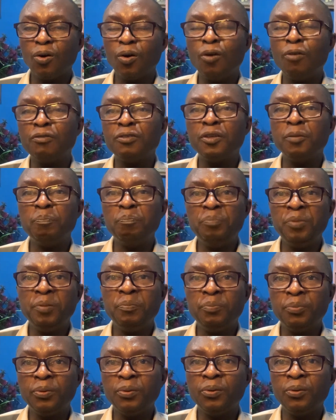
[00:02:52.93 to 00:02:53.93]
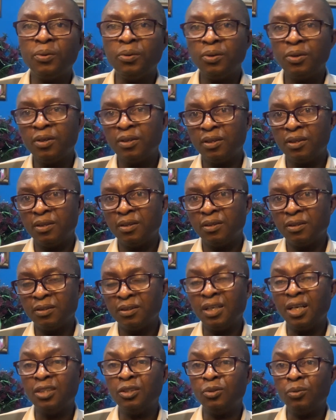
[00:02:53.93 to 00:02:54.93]
of the people
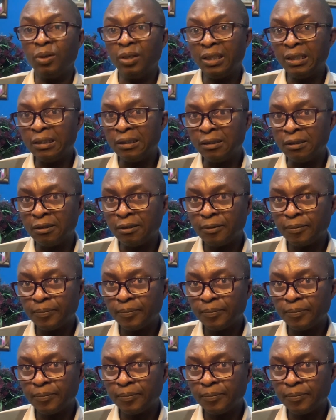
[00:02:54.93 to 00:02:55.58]
that you lead.